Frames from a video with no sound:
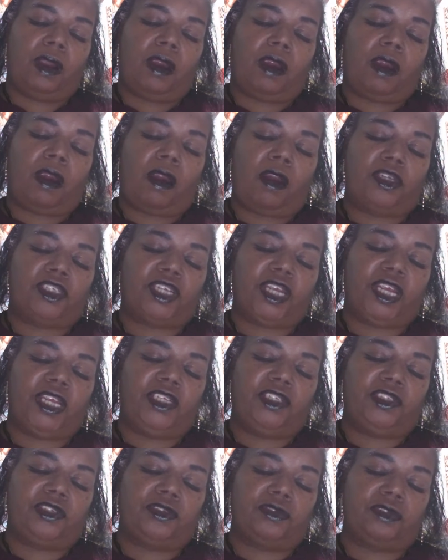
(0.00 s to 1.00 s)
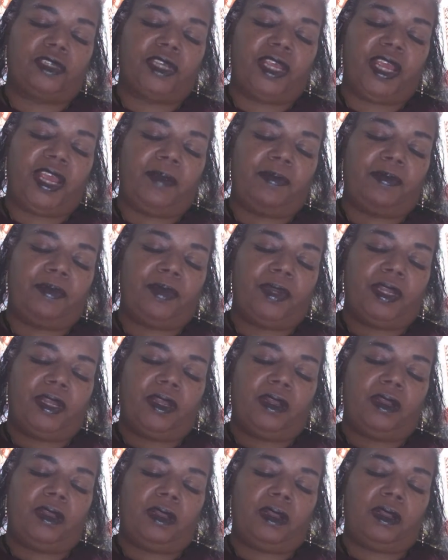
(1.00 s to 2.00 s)
Archangel
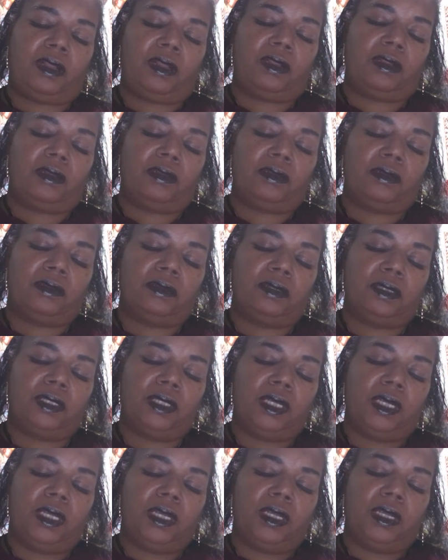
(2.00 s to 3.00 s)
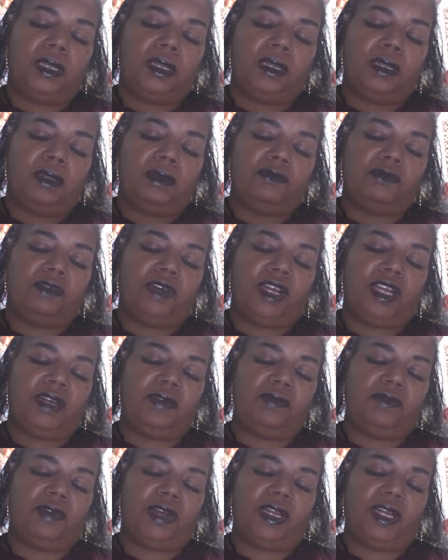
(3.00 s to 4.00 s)
Gabriel. What
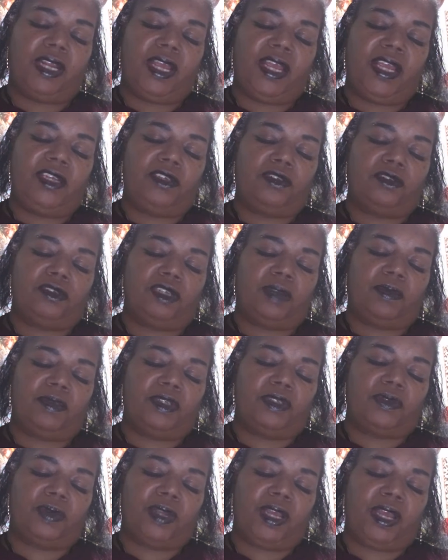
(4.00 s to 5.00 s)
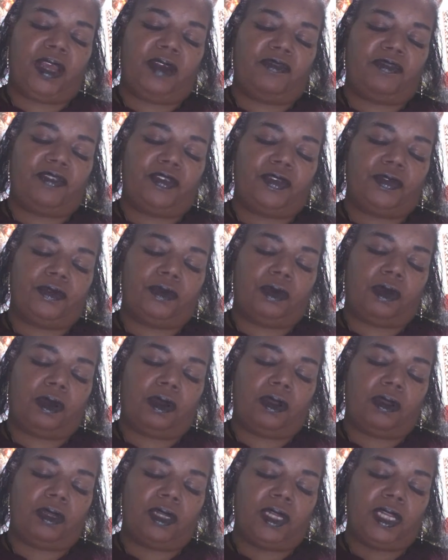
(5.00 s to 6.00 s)
what angel numbers we have for you
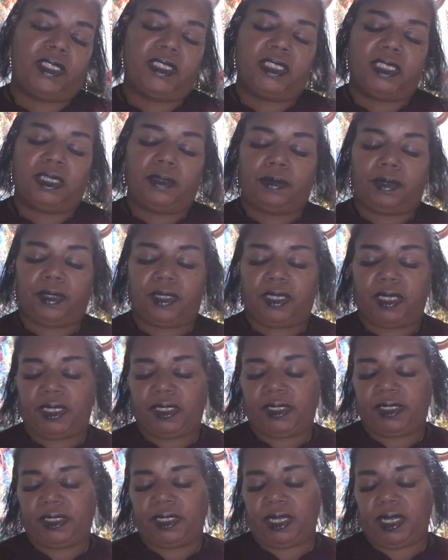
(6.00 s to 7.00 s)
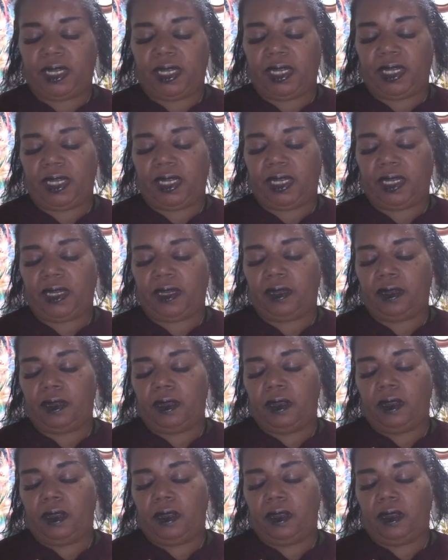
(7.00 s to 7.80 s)
all? Let's see what they say.